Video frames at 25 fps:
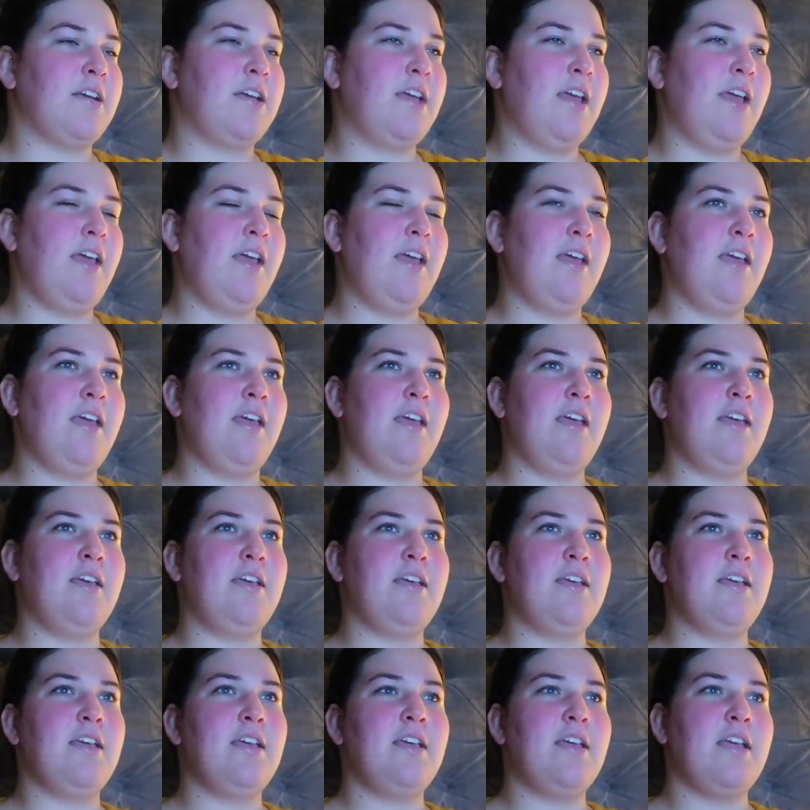
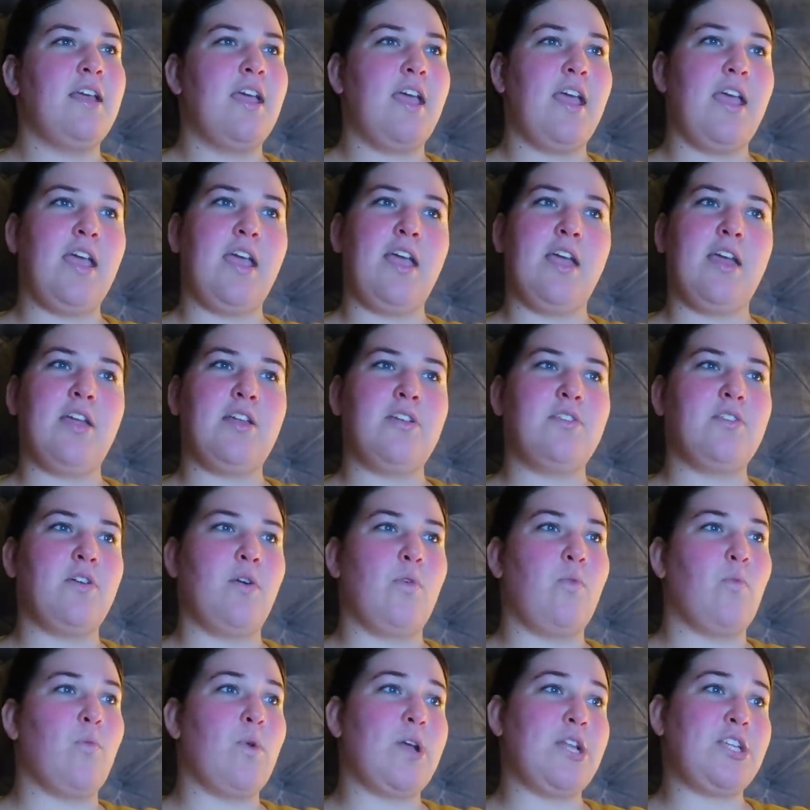Okay. And
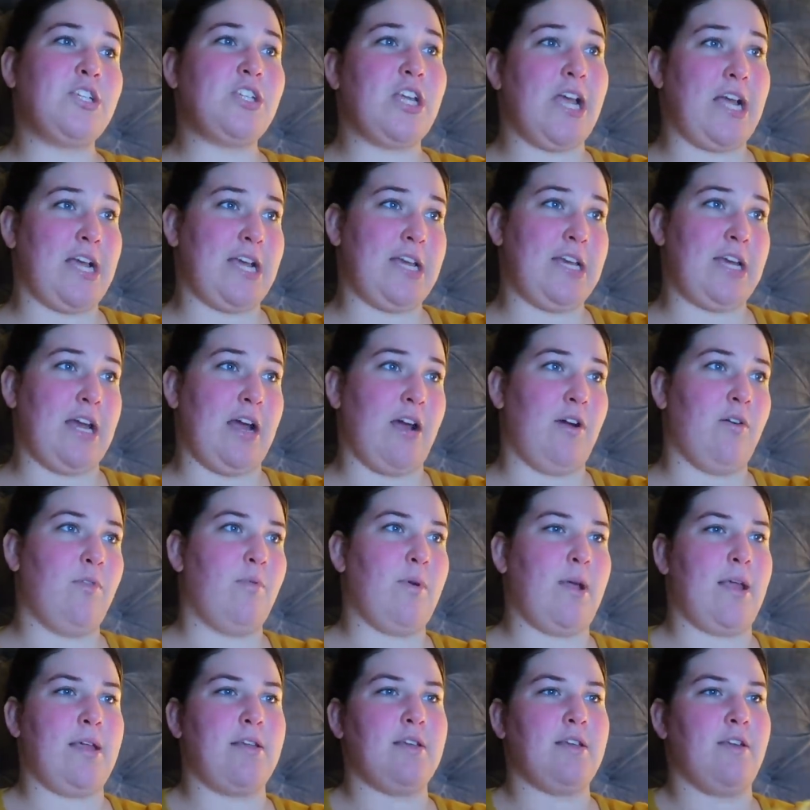we checking out.
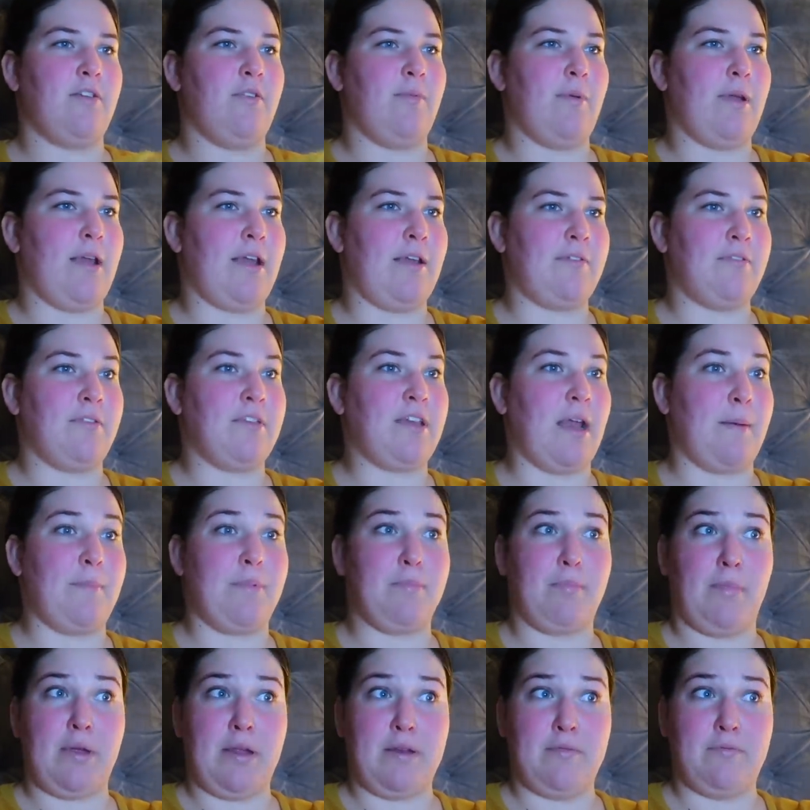Wait, never mind. I have to type
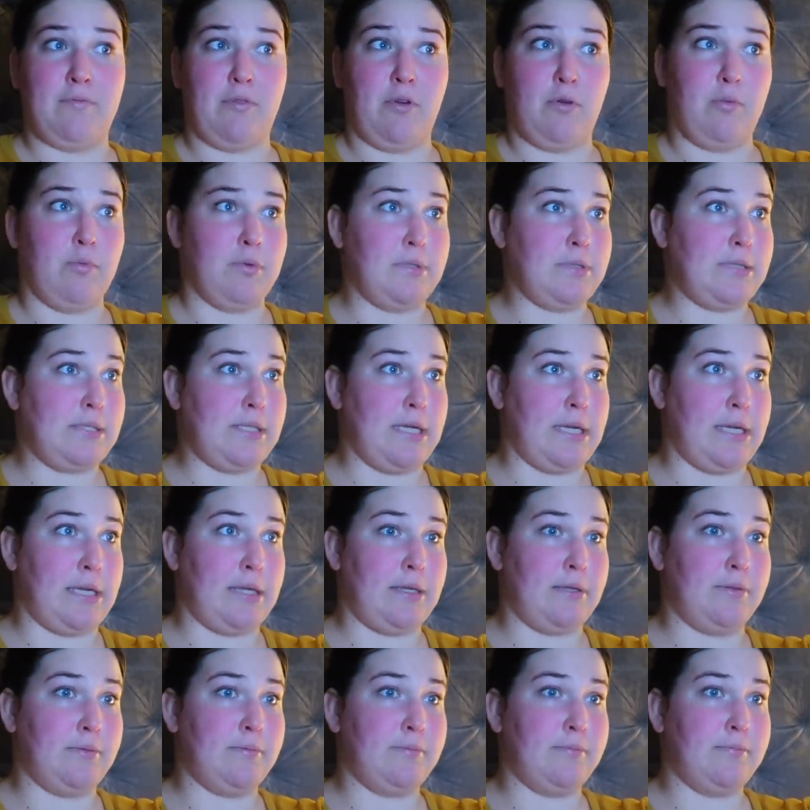in my info. One
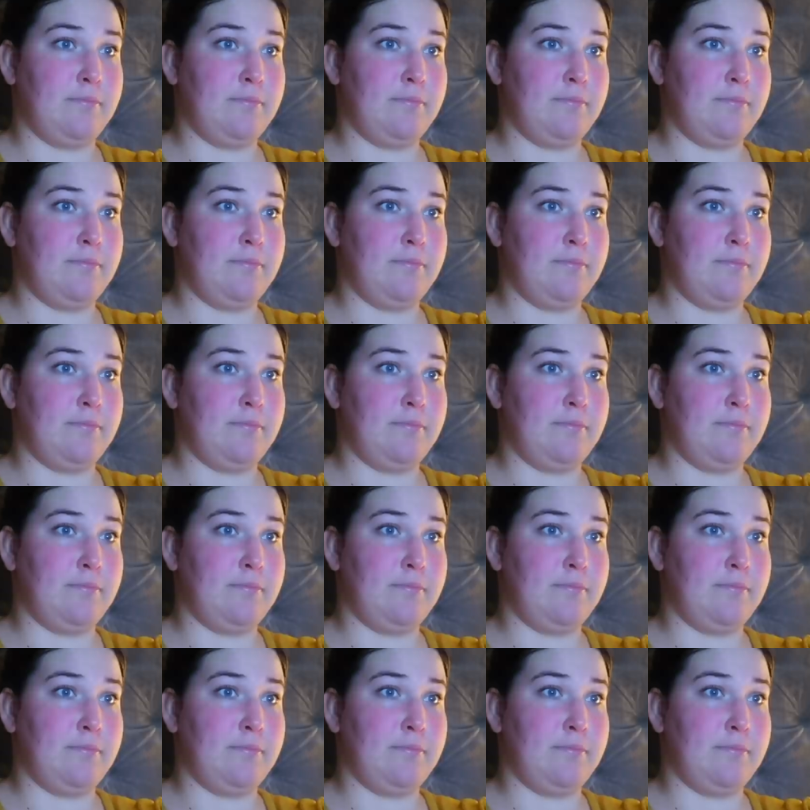second.